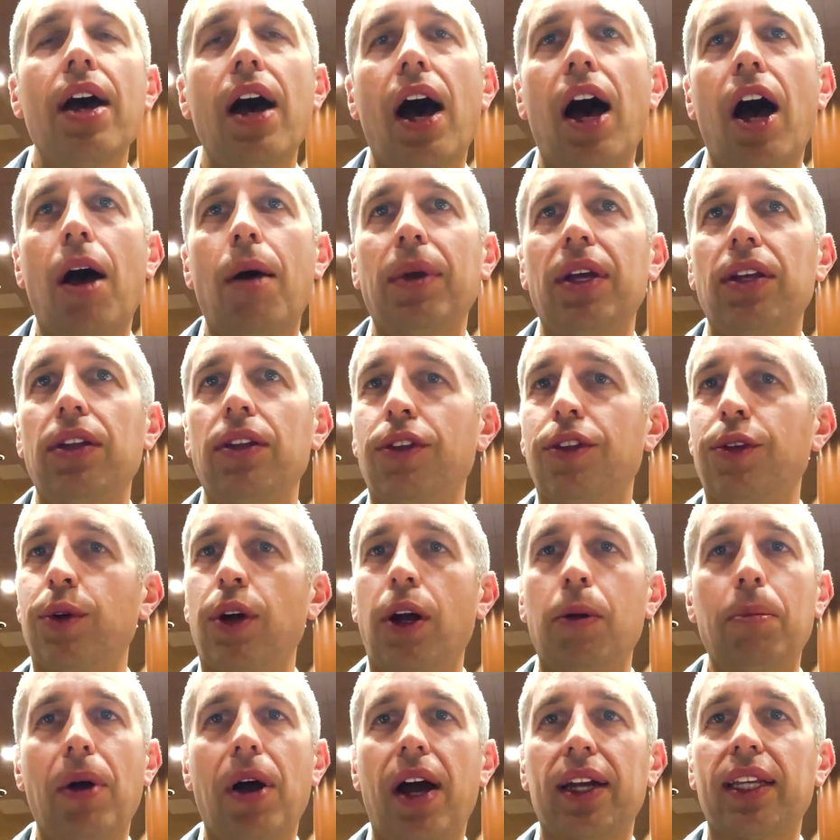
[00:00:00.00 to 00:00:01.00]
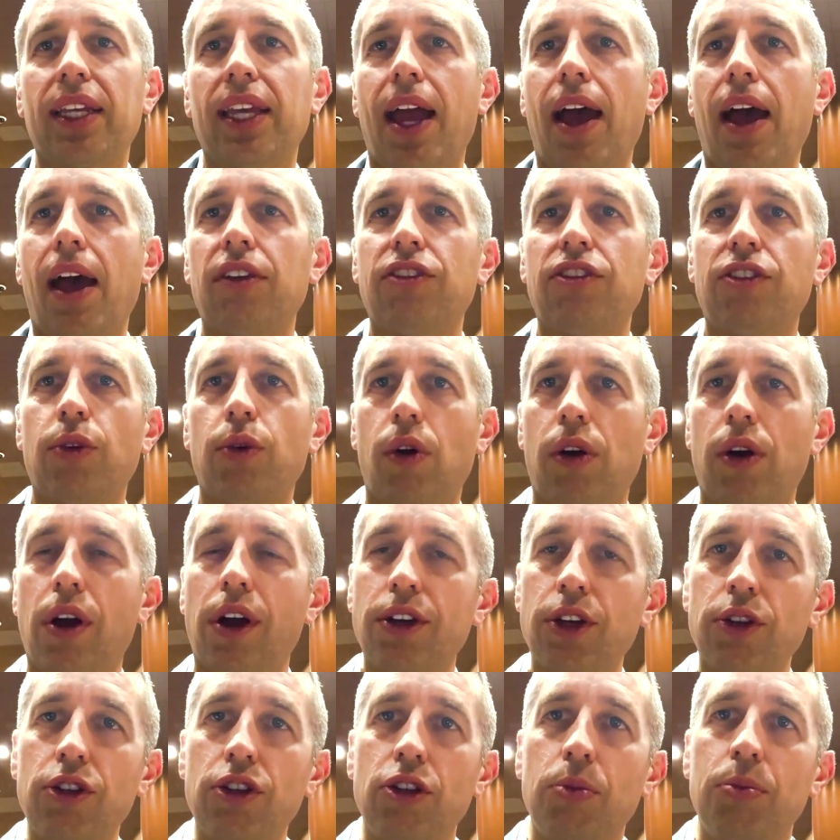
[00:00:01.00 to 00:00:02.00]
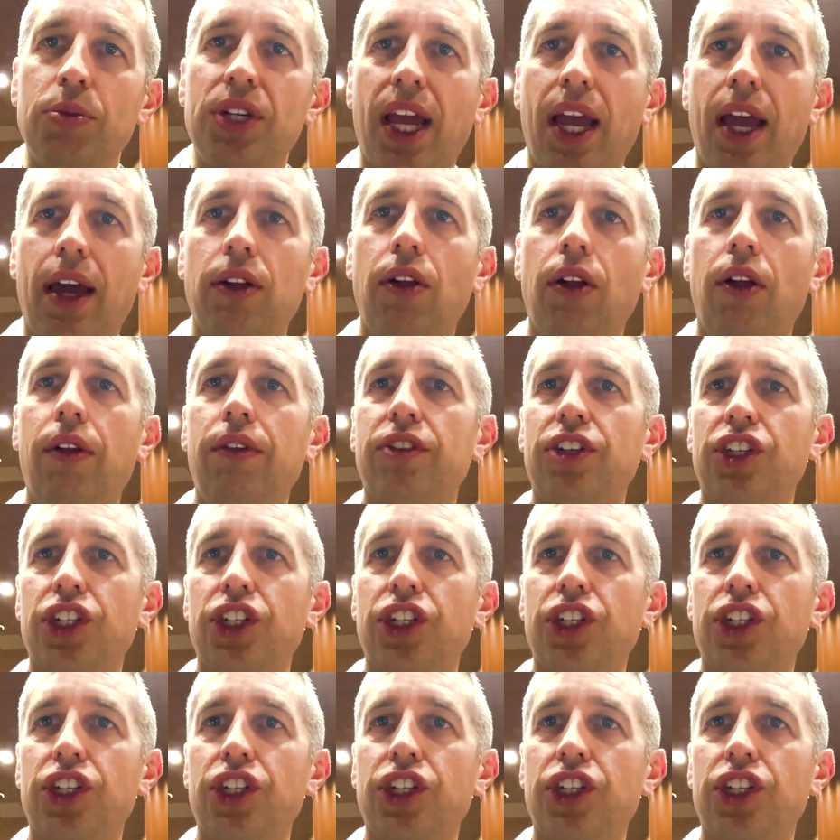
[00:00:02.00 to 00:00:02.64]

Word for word: um, either through our podcast or our YouTube channel.